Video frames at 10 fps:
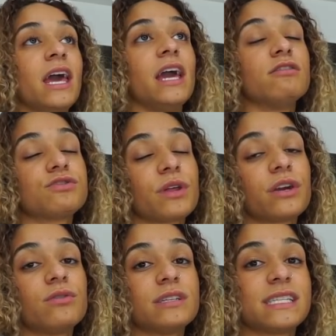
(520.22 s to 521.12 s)
It was really
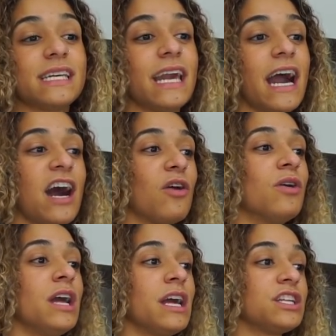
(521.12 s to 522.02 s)
cool to see
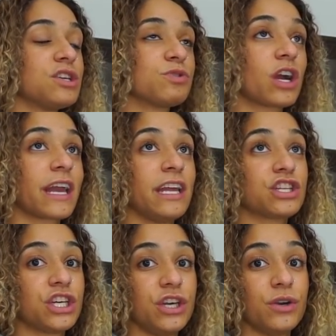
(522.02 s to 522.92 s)
how Gymshark
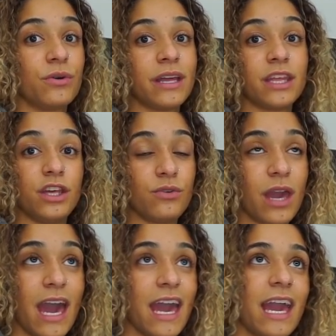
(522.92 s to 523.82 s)
HQ in the
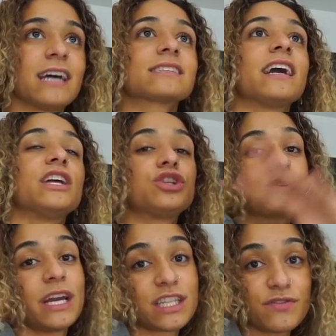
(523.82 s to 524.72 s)
UK has kind of
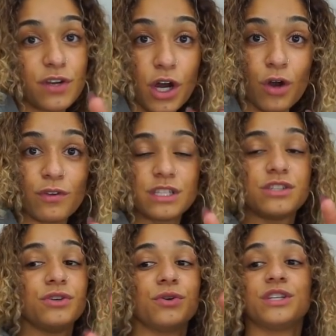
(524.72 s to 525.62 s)
transferred over
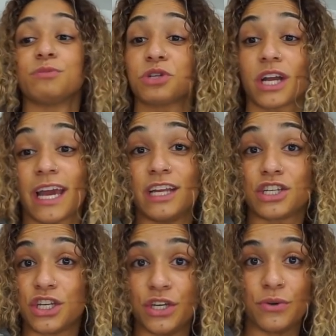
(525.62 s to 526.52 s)
to Gymshark
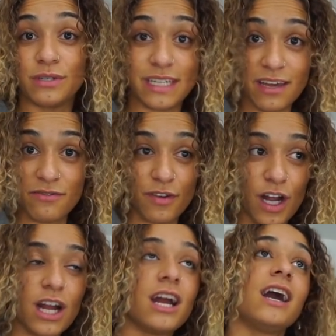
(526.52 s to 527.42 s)
HQ
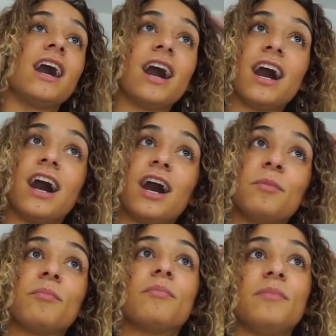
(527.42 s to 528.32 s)
Denver
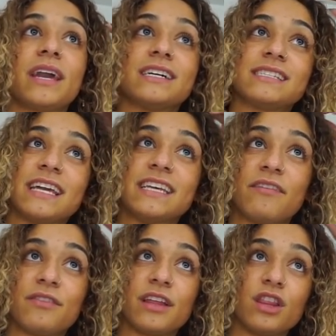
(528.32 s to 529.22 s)
because they
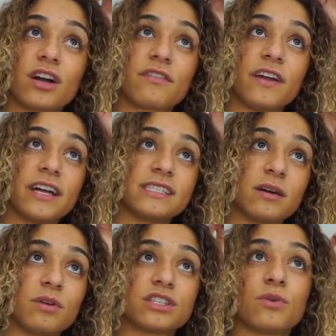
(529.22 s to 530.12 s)
definitely look very
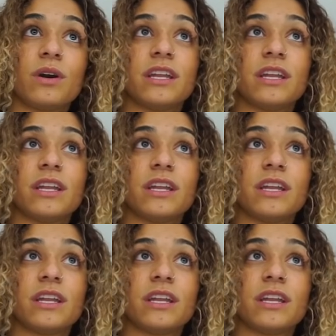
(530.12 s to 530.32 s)
similar to one